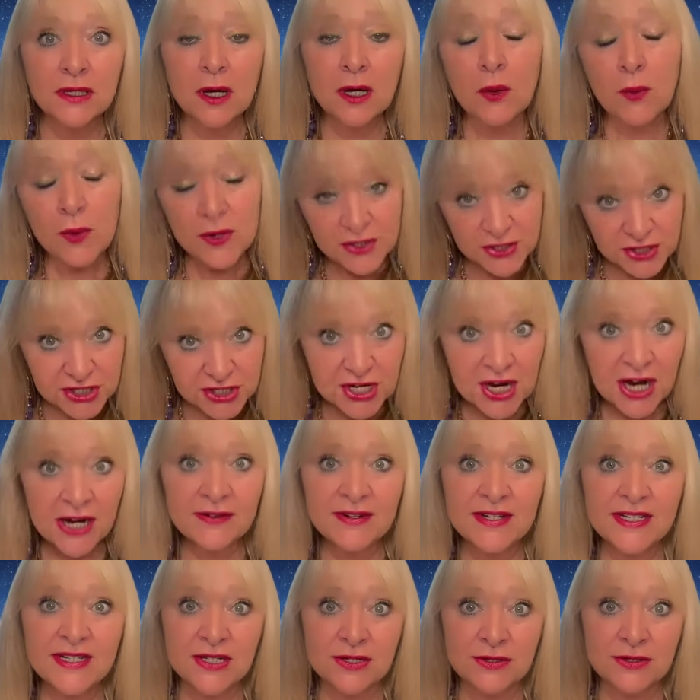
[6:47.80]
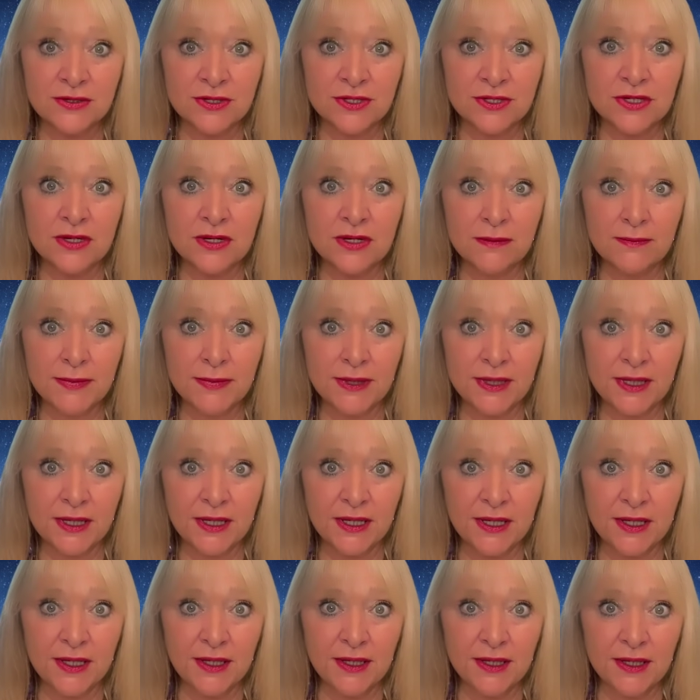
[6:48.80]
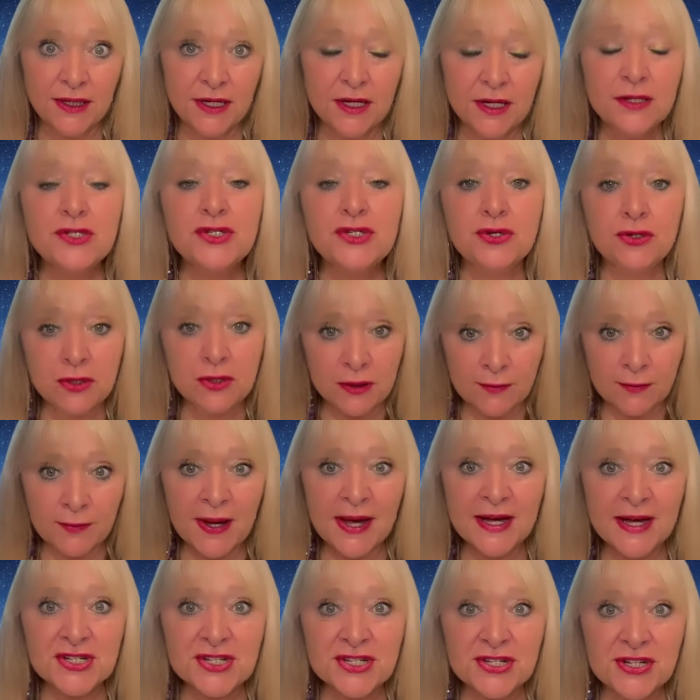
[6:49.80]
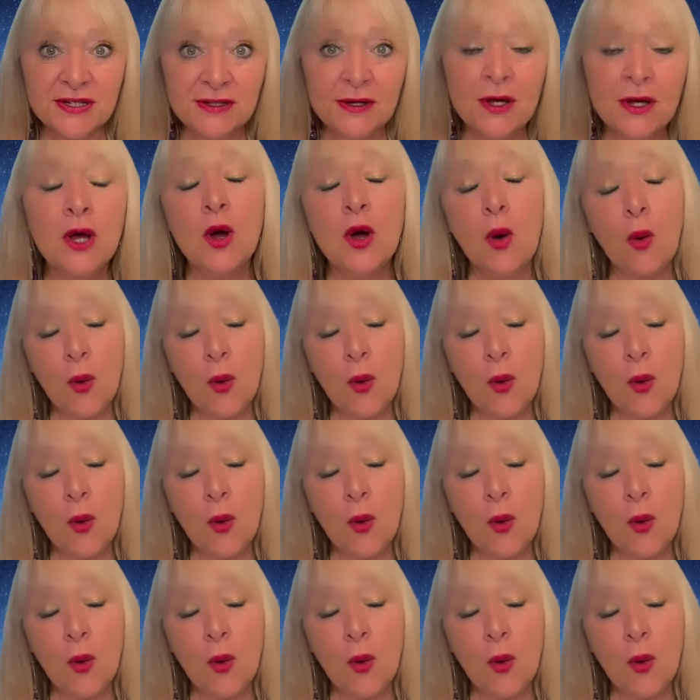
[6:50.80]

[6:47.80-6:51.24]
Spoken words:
with cherries on top. To compassion.